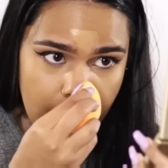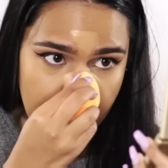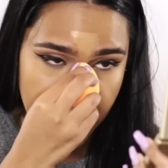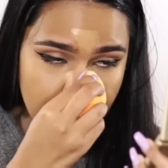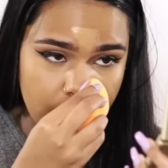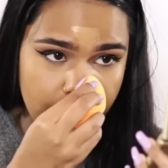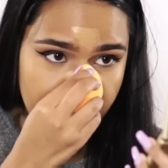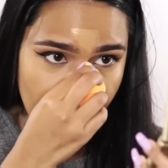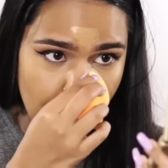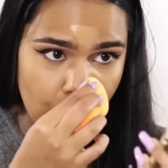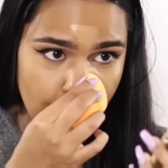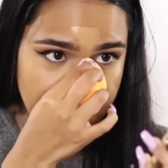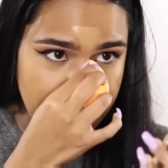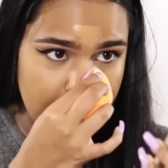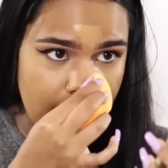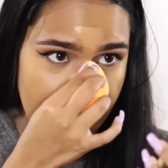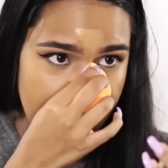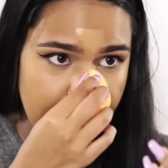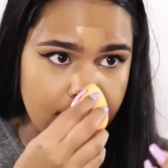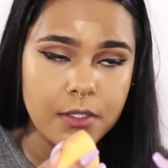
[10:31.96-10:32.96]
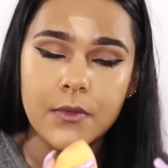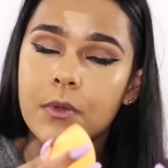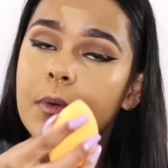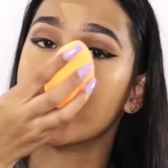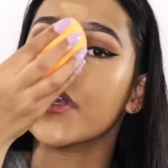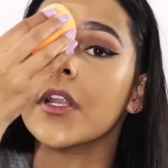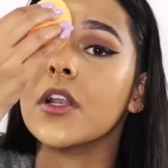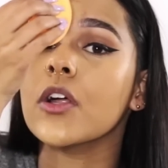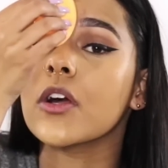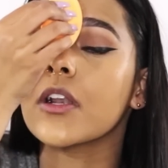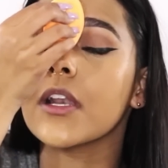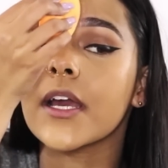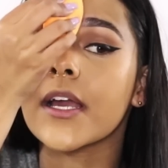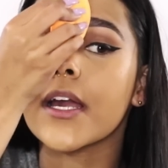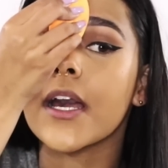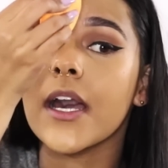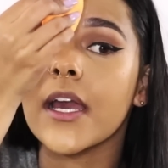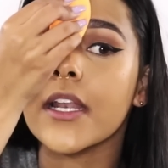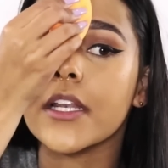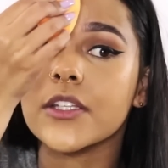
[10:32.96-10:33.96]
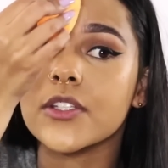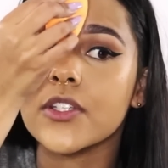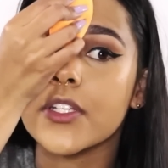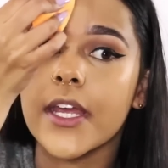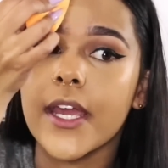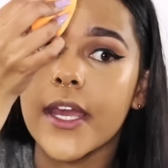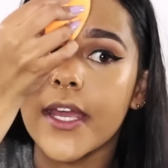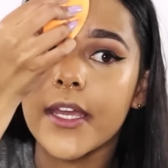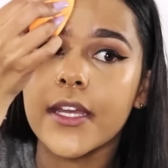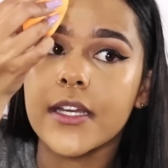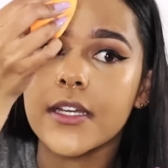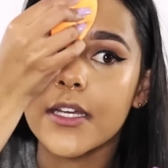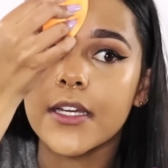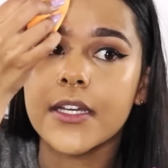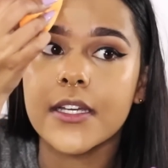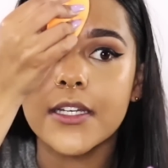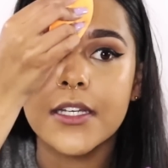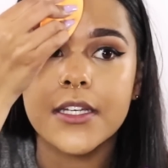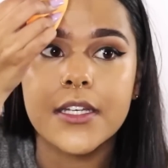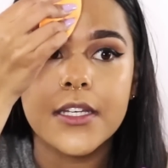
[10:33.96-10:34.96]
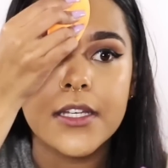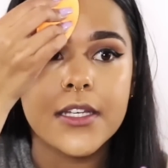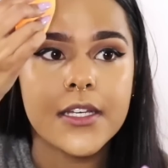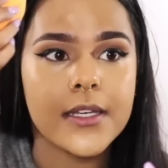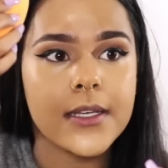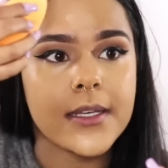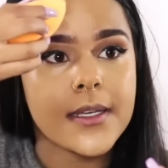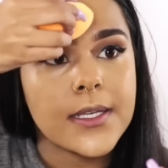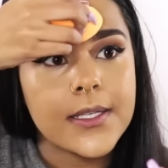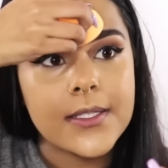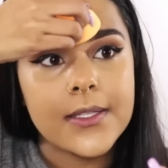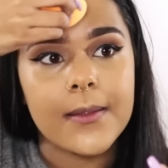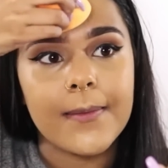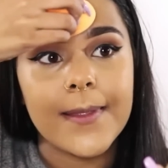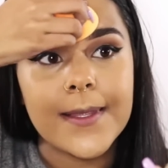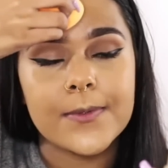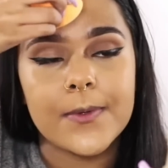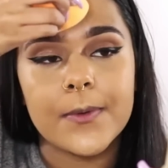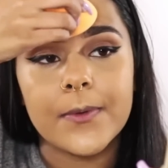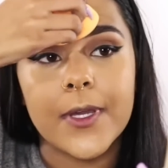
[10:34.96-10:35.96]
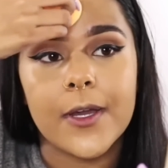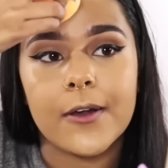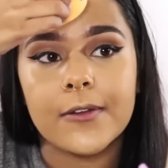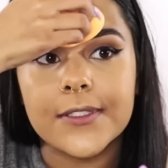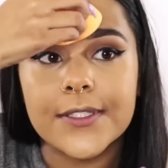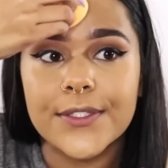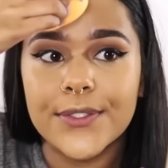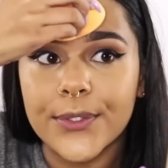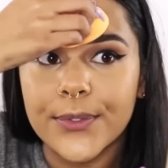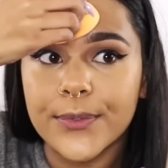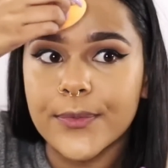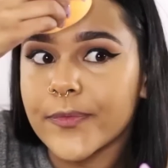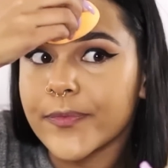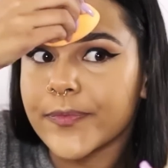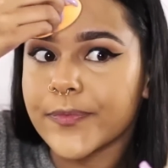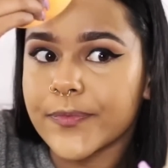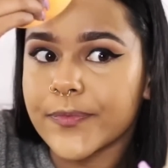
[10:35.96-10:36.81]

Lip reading: And of course guys, we want to look like Kylie today, so that's what we're gonna do.